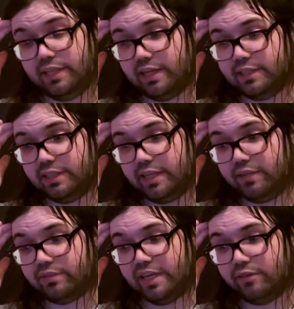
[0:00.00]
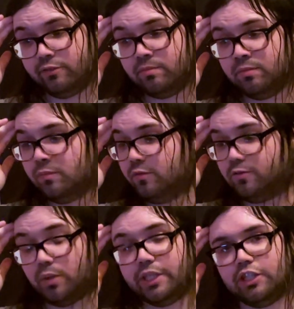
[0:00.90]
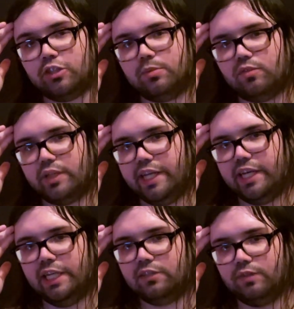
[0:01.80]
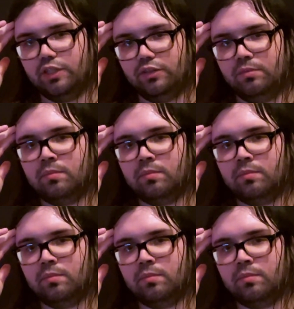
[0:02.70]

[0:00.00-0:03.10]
1985, 4 years before the NES version,